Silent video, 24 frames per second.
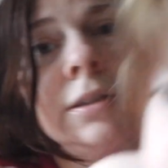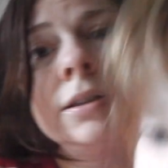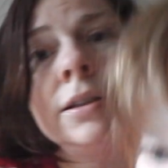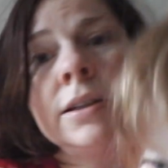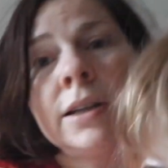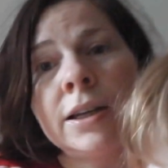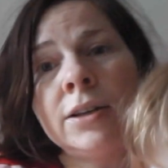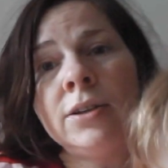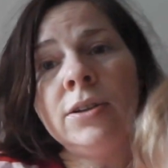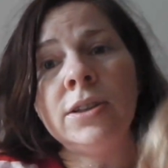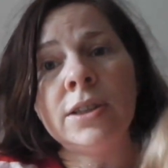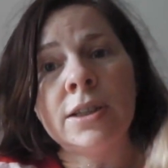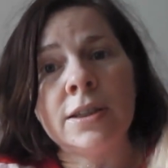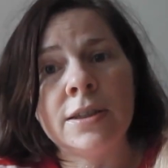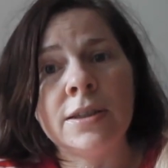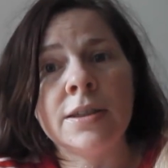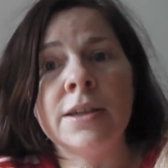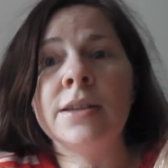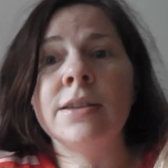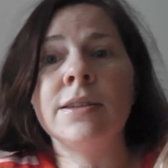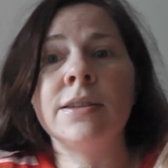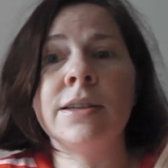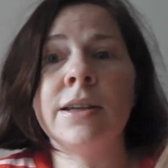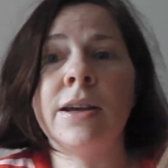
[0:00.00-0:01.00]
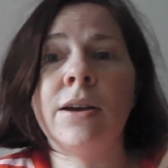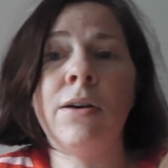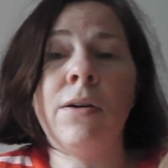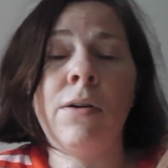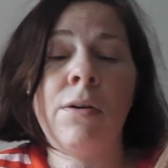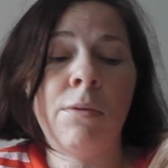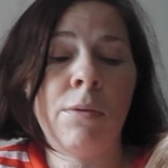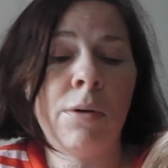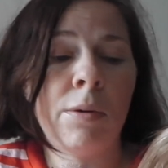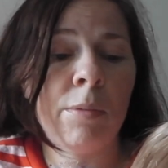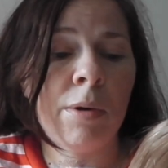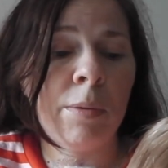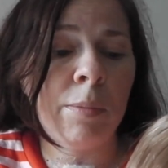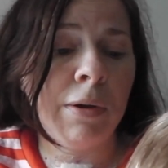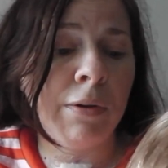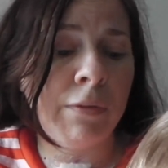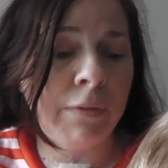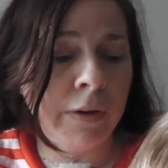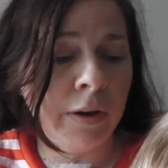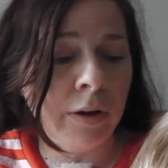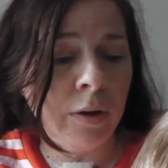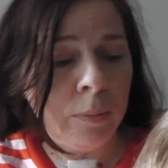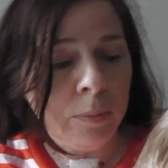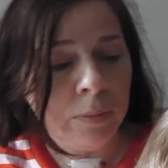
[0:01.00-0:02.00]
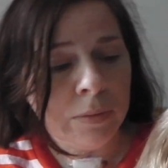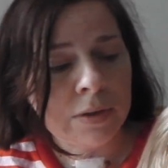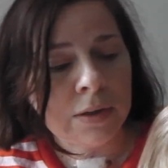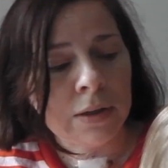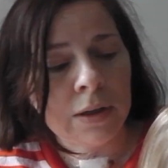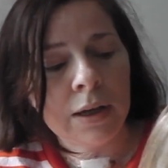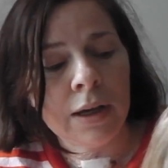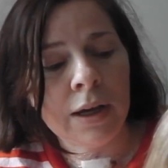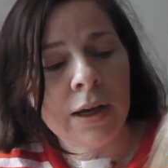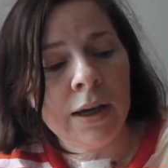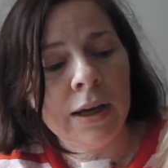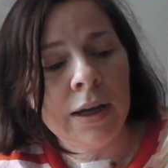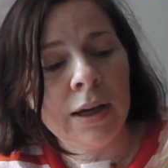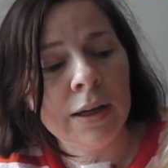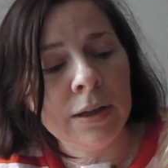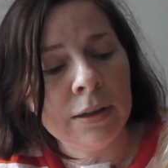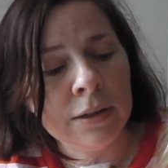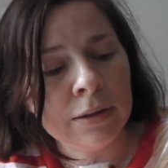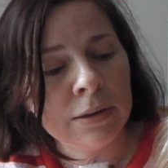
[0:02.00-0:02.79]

Can you just sit still while Mummy films, okay?